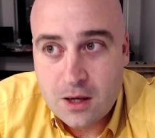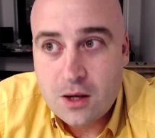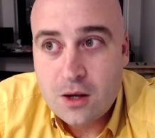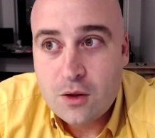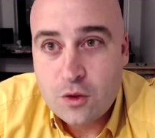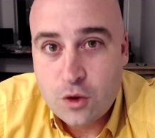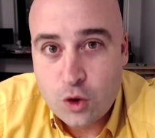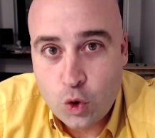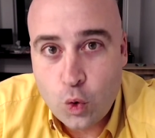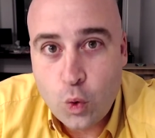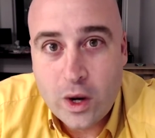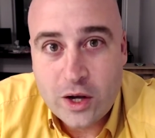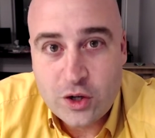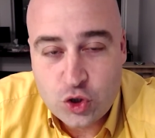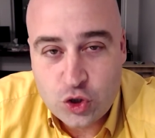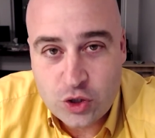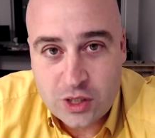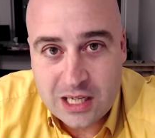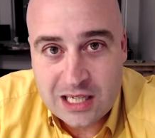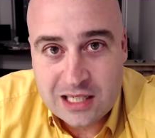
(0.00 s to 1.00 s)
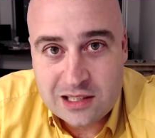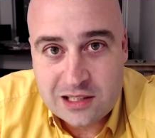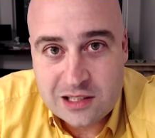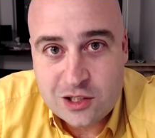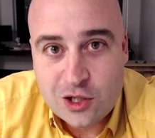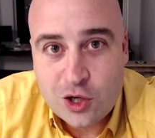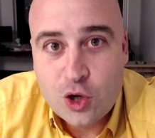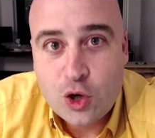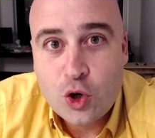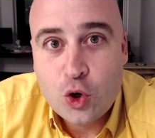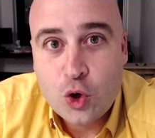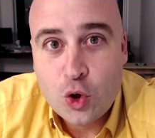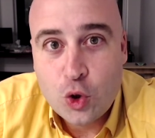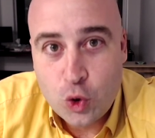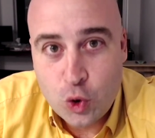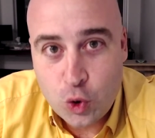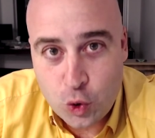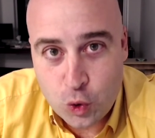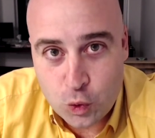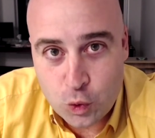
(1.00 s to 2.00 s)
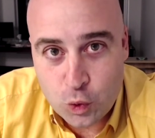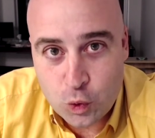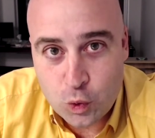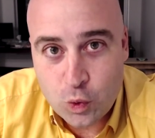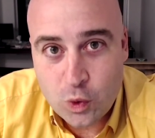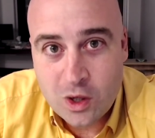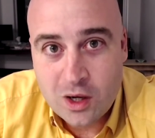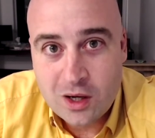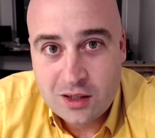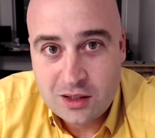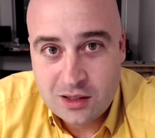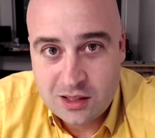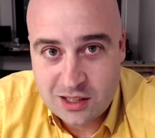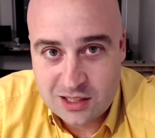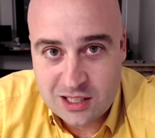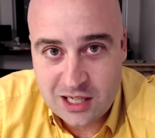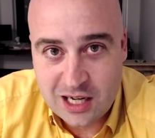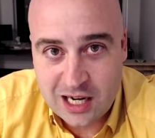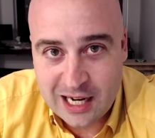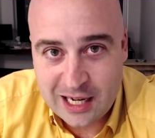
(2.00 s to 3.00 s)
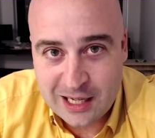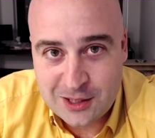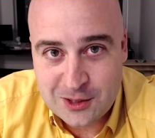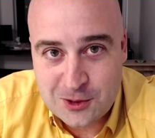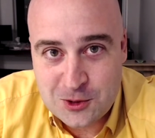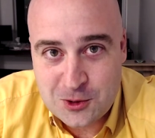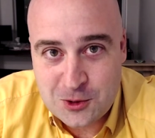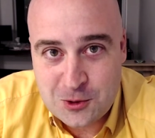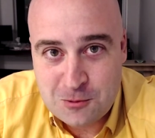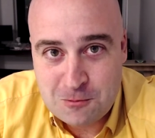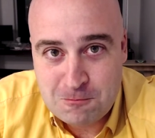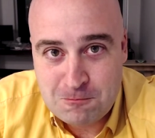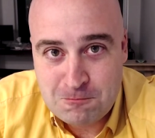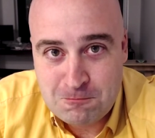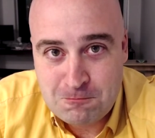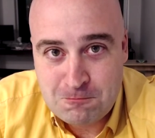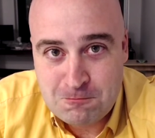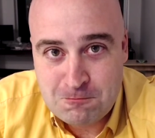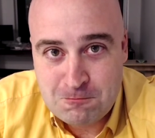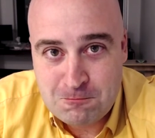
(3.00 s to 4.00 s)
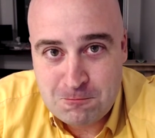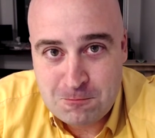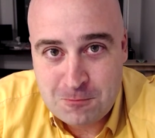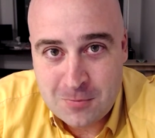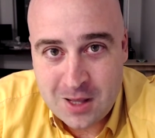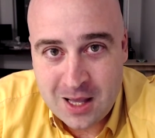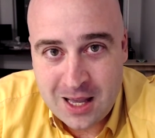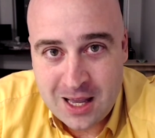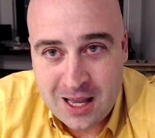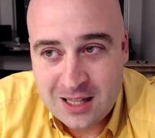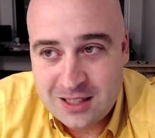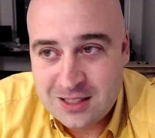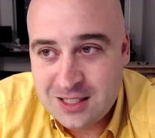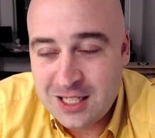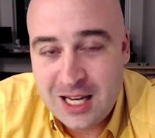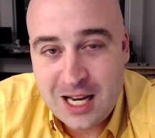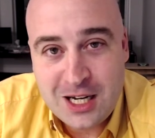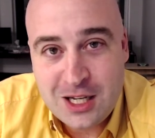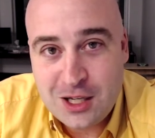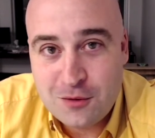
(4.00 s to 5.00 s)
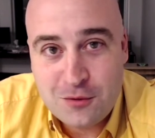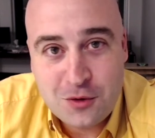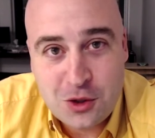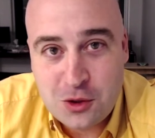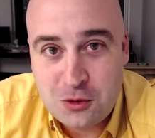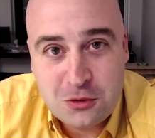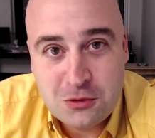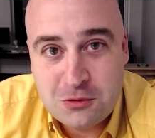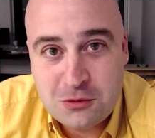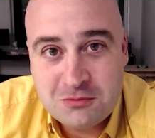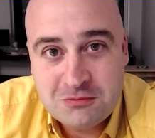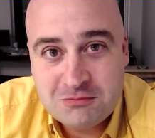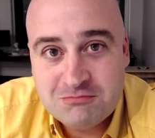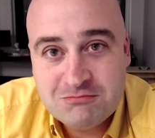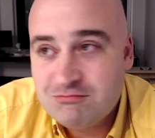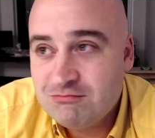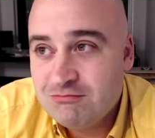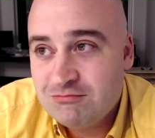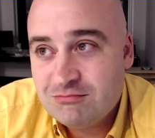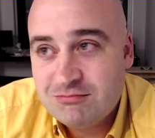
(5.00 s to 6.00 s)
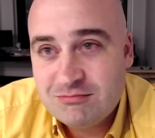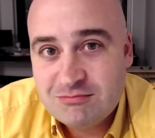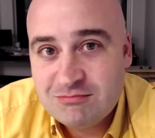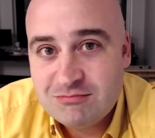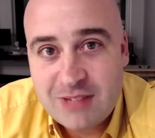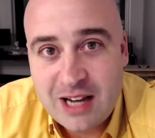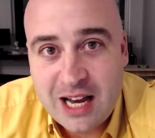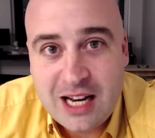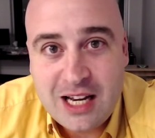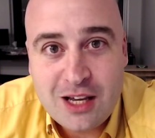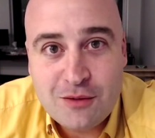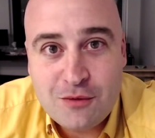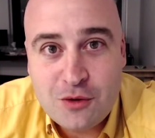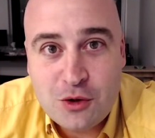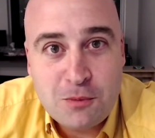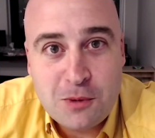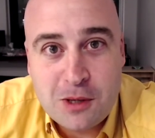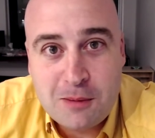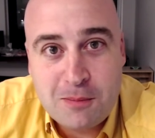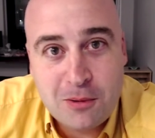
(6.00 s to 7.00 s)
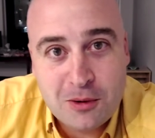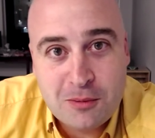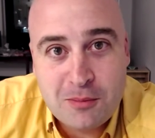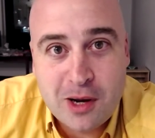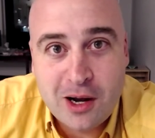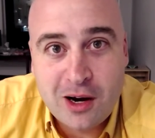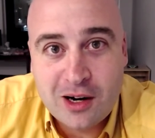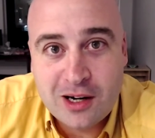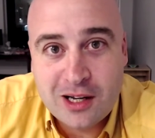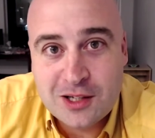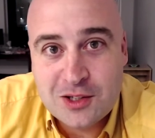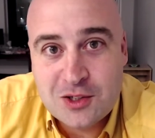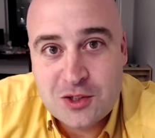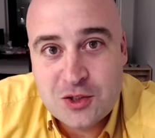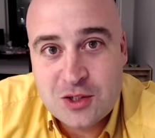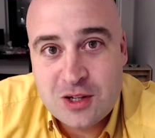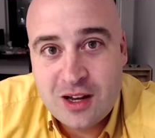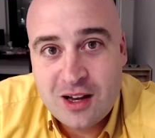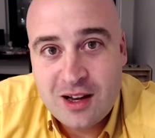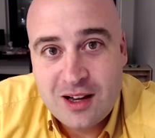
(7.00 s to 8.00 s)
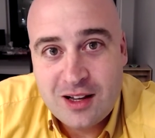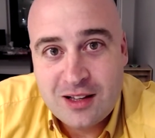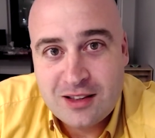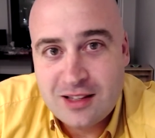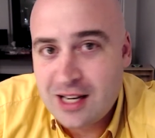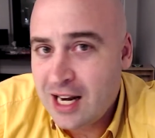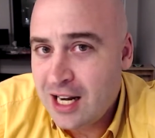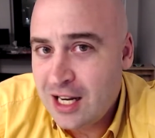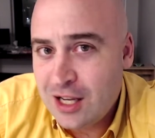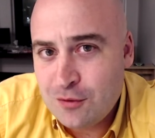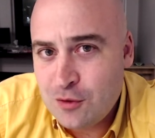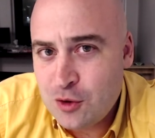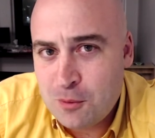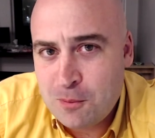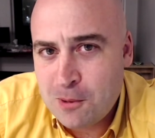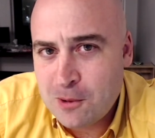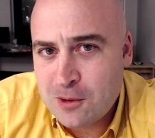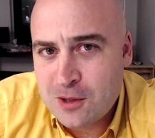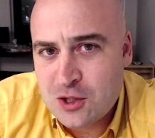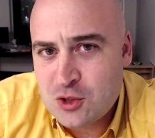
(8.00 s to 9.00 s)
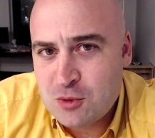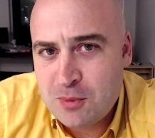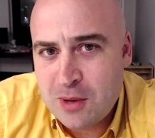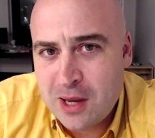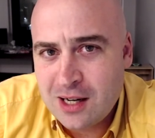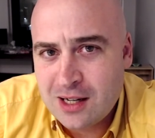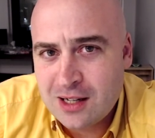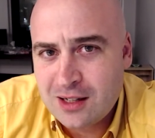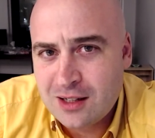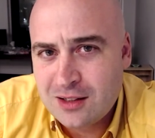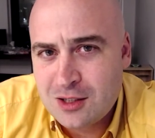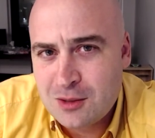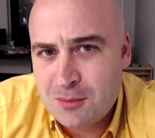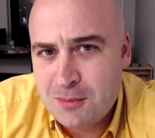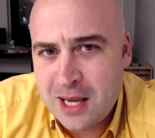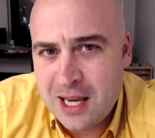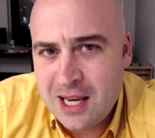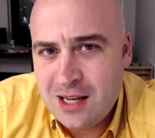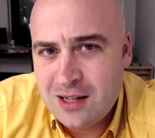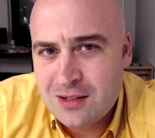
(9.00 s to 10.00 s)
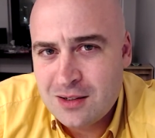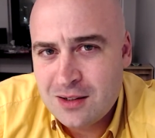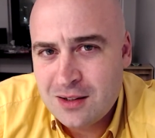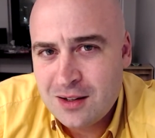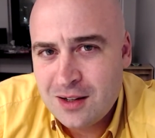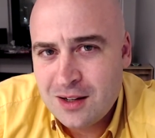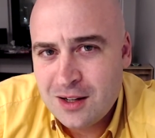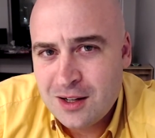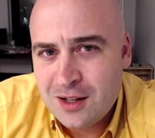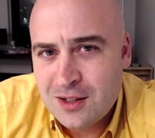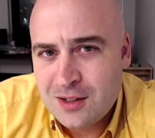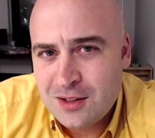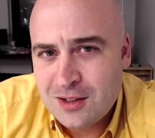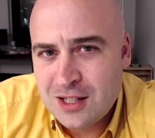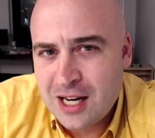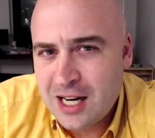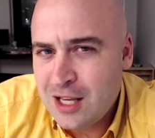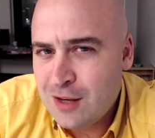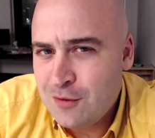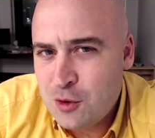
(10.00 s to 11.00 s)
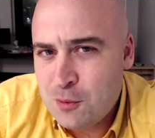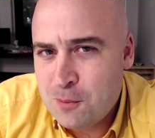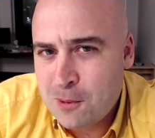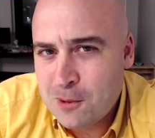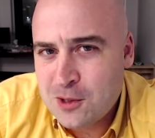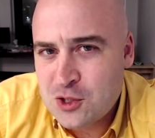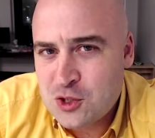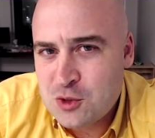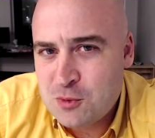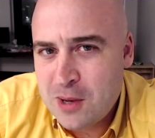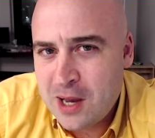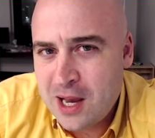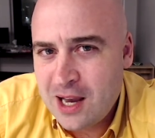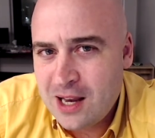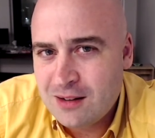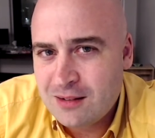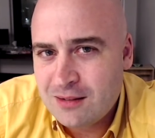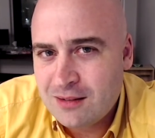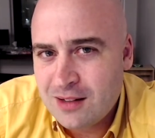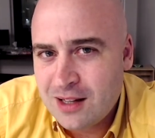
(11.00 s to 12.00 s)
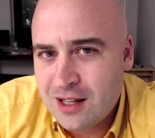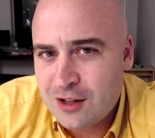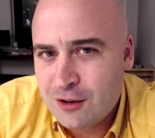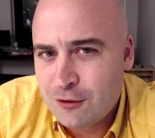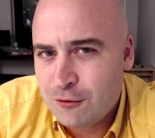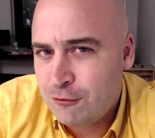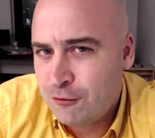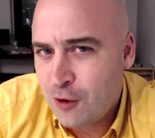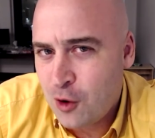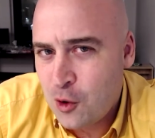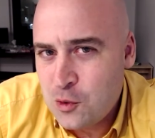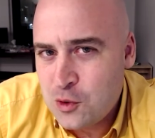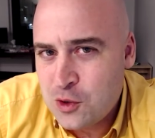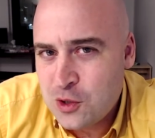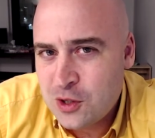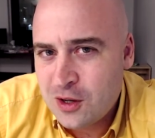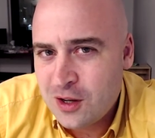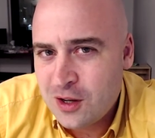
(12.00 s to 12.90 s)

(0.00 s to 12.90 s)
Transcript: The question is, who decides? Did any of you people in my audience, did any of you participate in a debate? Did any of you participate in a vote?